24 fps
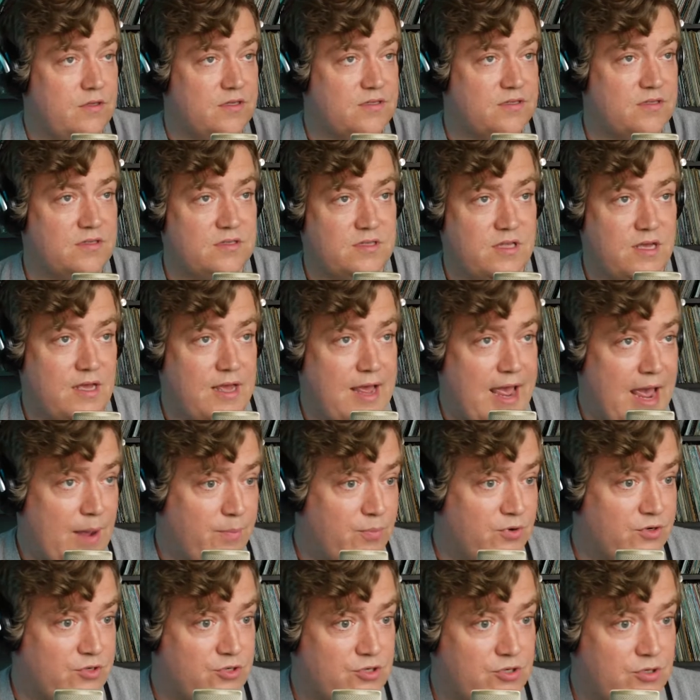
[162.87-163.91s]
This is the
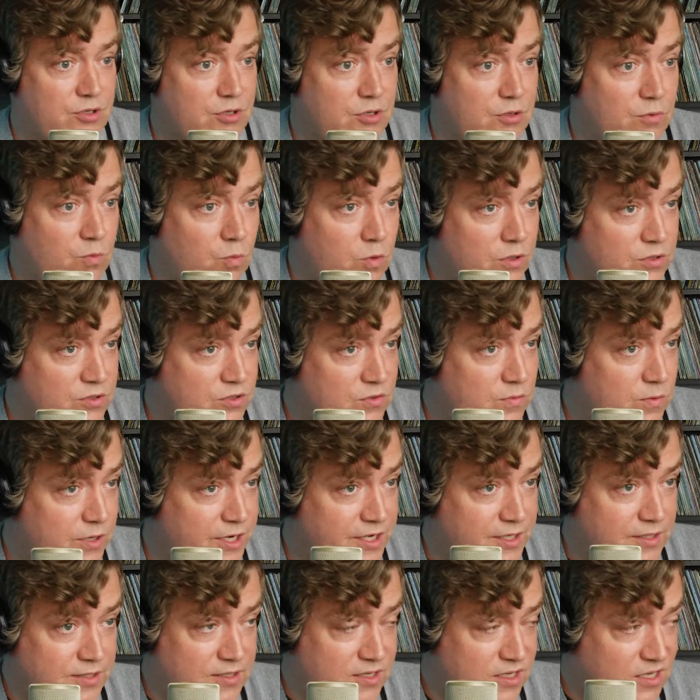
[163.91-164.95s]
Aperture
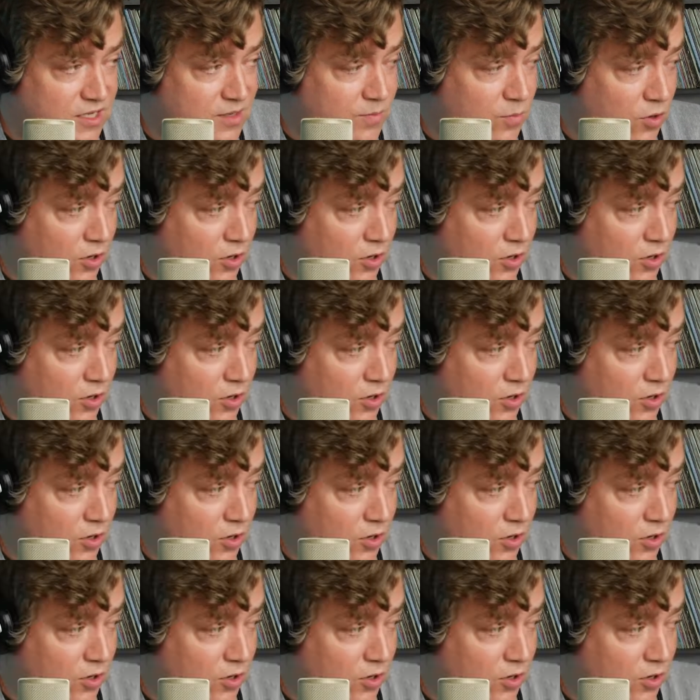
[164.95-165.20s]
120D